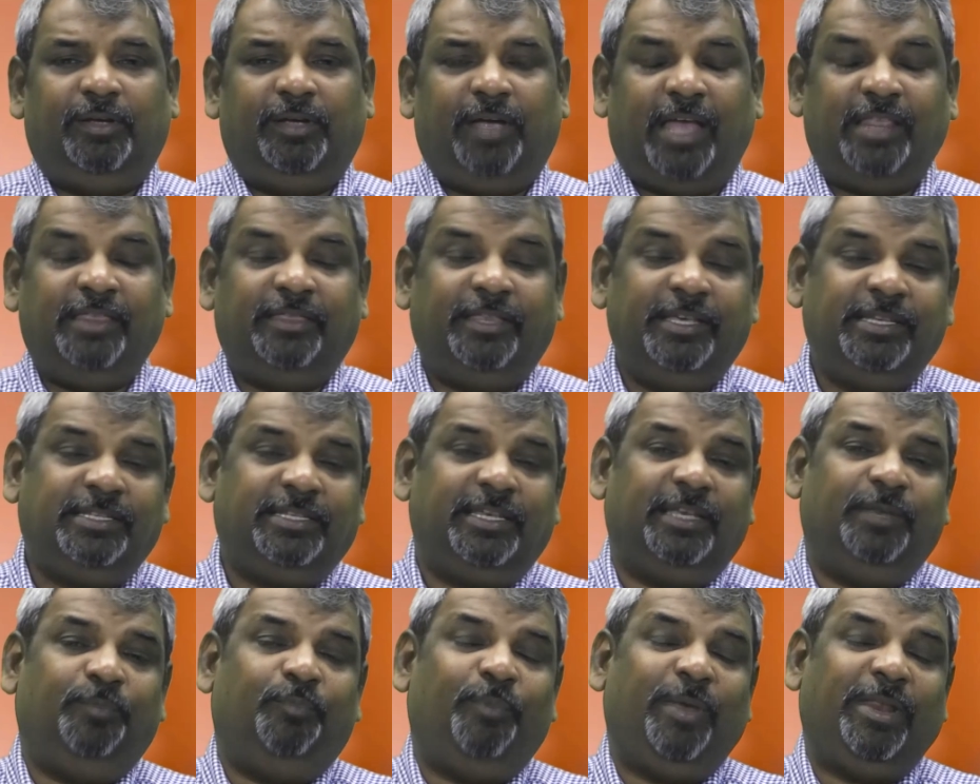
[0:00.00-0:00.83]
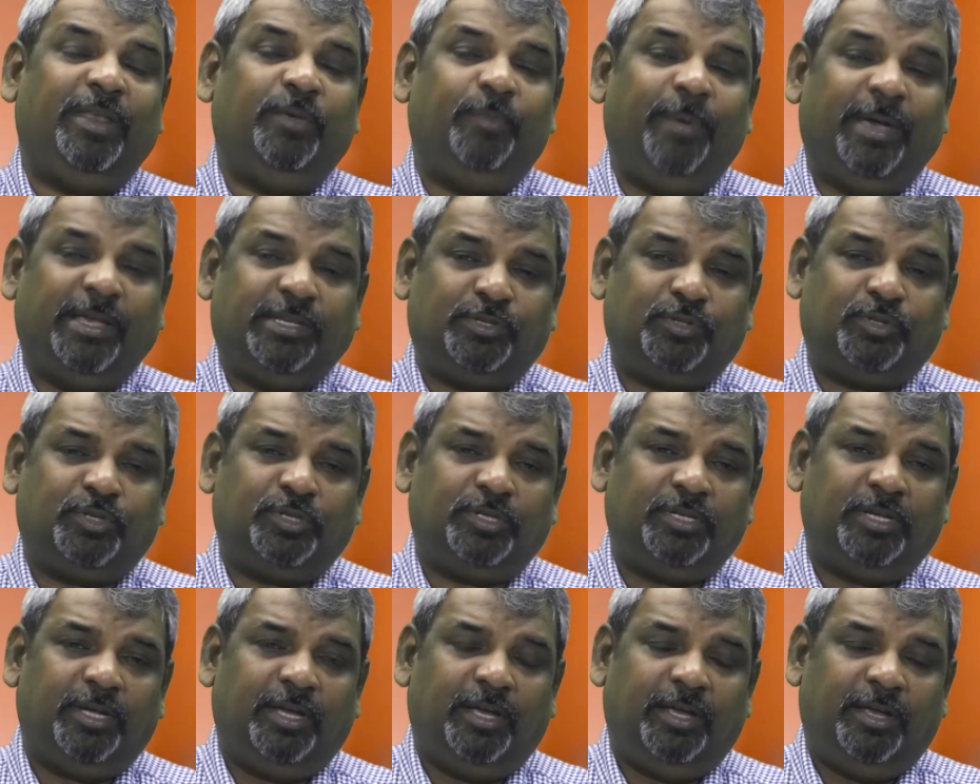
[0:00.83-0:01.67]
And this in many
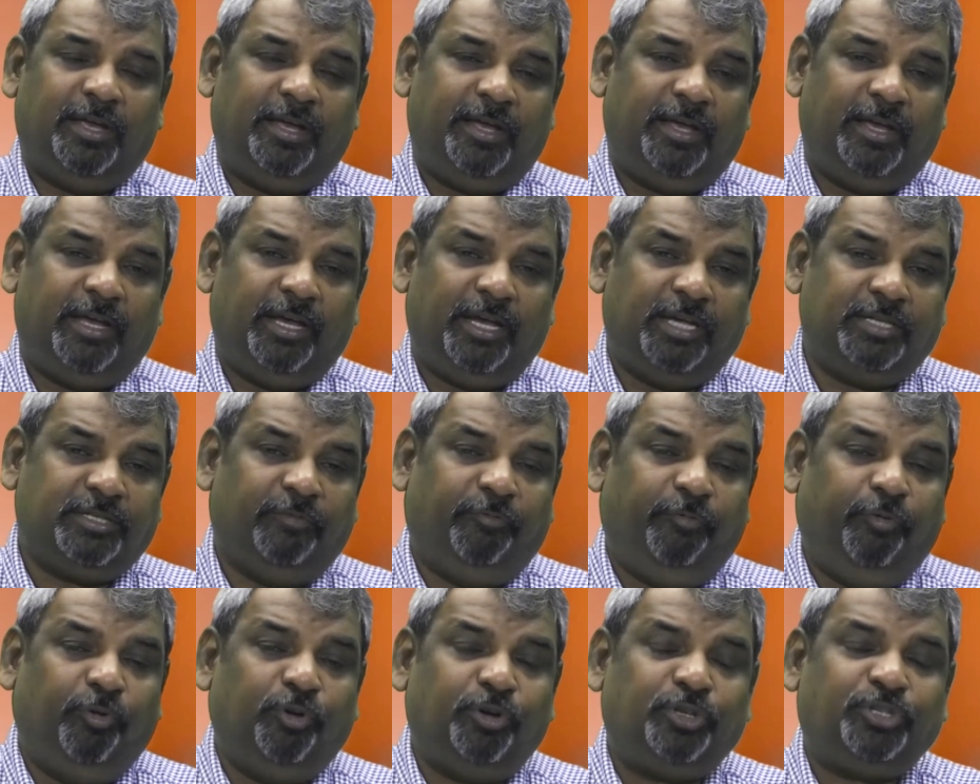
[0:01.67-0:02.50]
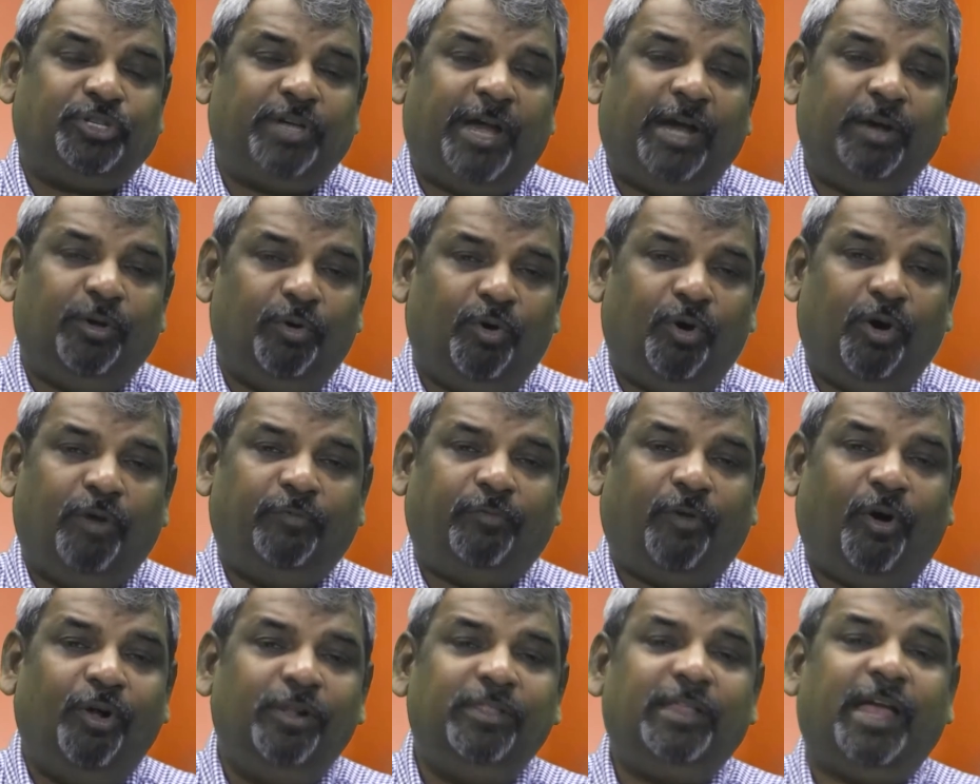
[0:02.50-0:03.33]
ways is a foreshadow
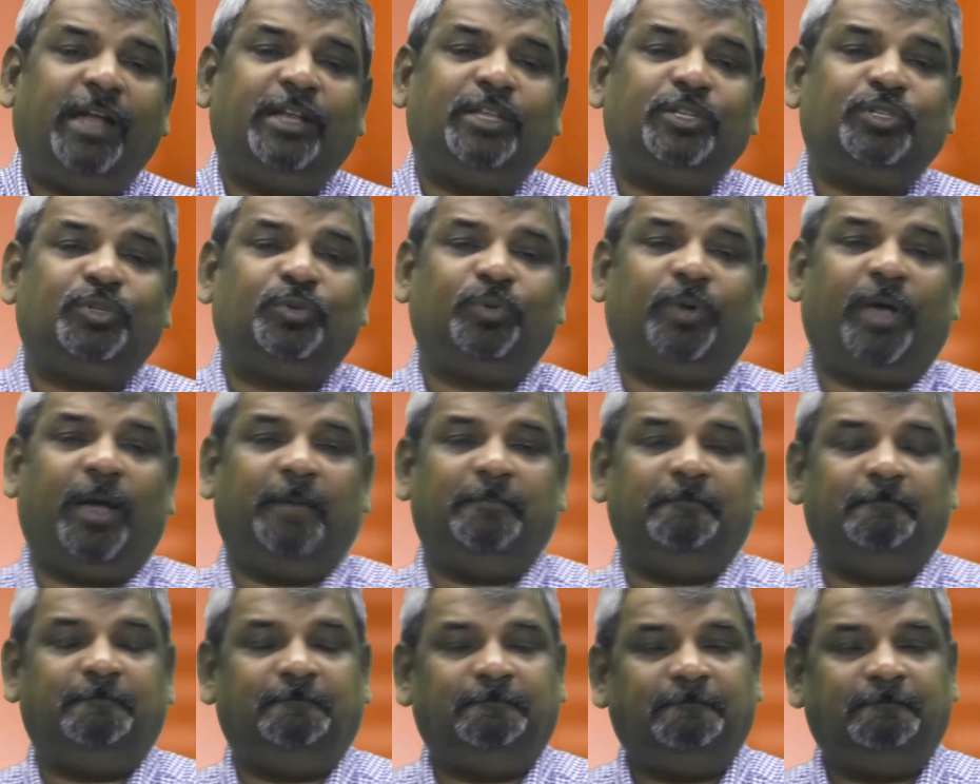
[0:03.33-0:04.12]
of all that is to come.